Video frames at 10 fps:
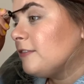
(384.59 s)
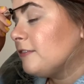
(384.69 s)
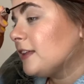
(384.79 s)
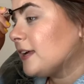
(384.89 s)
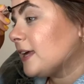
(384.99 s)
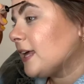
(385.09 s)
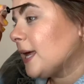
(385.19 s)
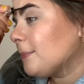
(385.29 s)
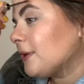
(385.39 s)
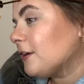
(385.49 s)
Flick it
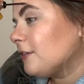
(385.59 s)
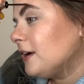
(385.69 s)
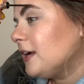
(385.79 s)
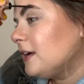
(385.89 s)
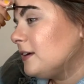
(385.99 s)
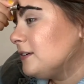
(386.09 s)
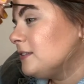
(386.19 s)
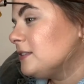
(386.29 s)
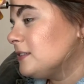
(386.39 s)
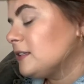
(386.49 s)
up and
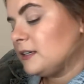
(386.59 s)
around.